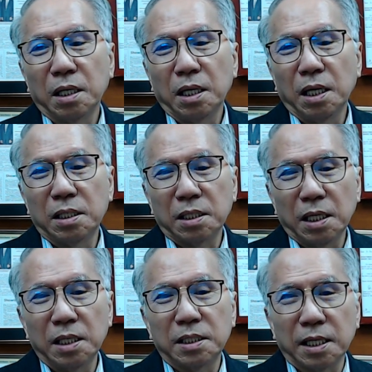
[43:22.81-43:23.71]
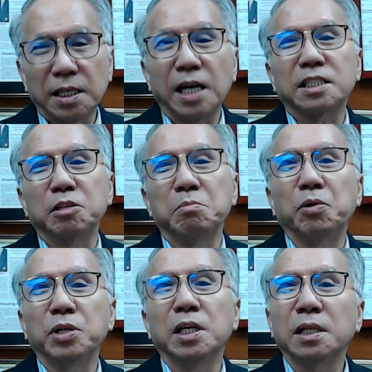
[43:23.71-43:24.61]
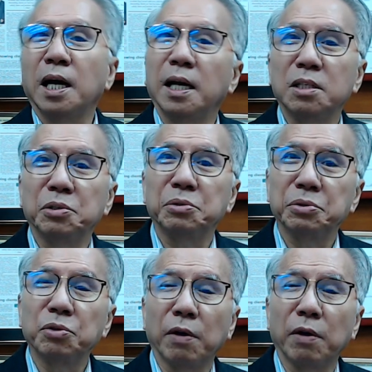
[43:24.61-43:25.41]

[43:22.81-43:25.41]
is a testimonial that you